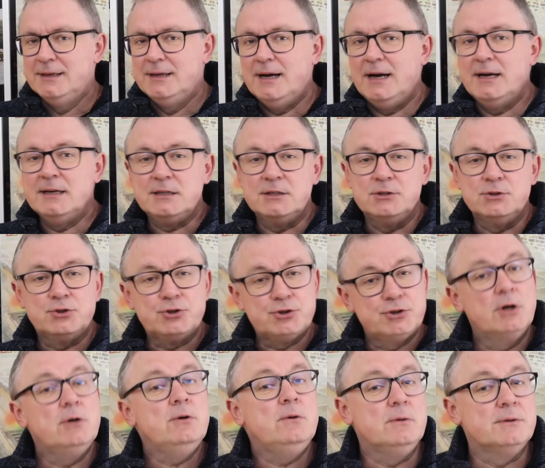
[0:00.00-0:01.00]
I
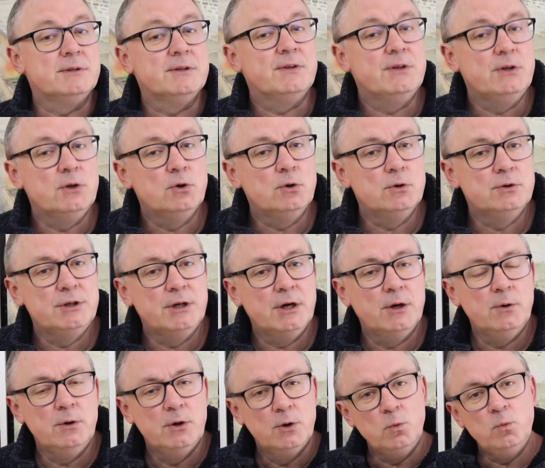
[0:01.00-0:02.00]
controlled the
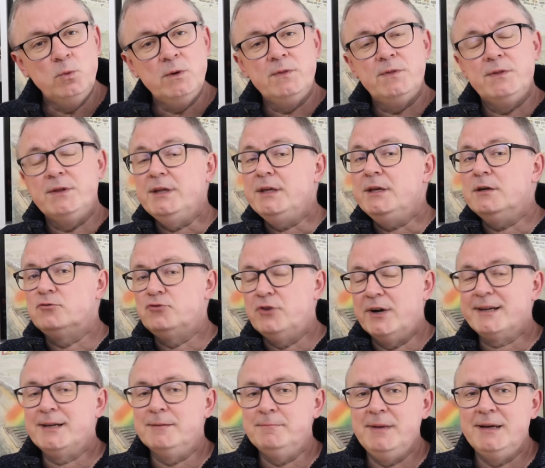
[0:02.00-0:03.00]
audio with the
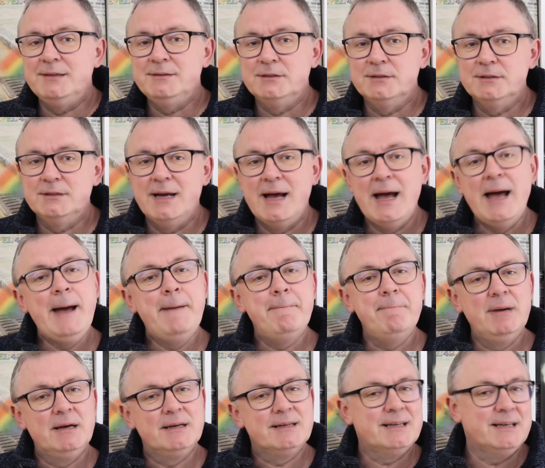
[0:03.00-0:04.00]
recommended
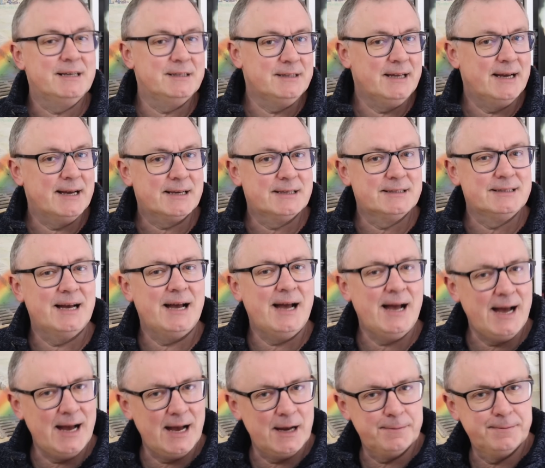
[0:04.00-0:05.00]
M-Connect
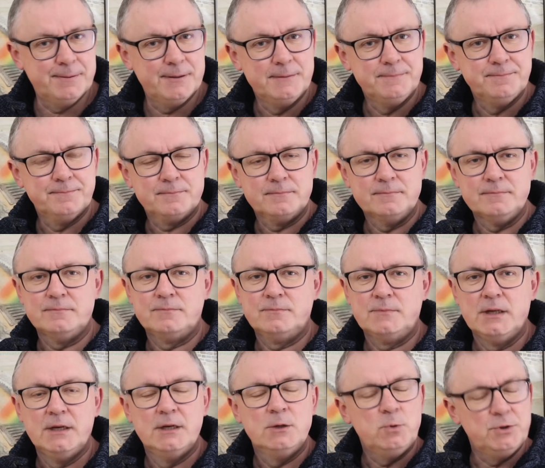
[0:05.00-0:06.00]
app,
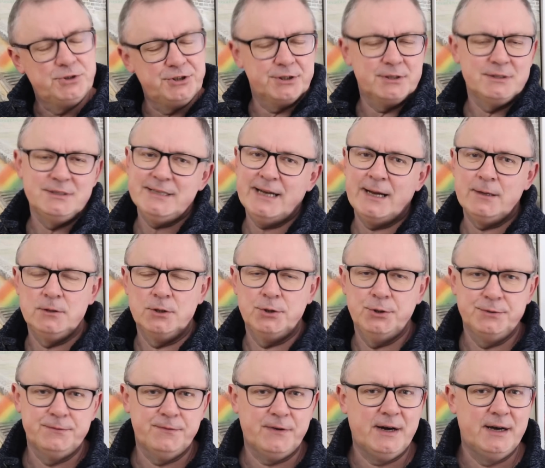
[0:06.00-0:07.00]
which you can
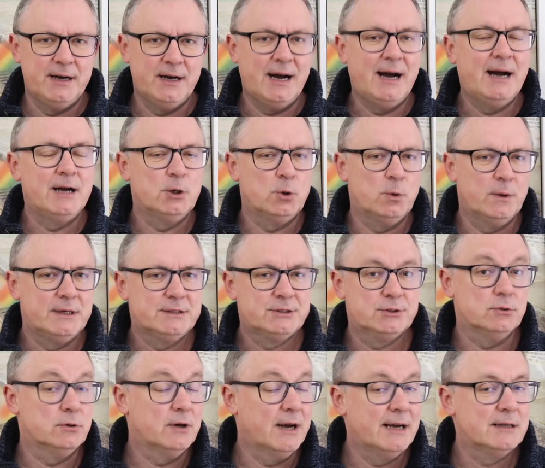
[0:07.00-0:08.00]
download via iOS
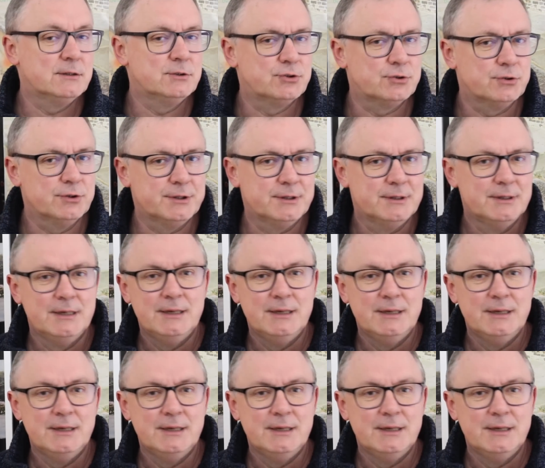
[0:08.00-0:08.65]
or Android.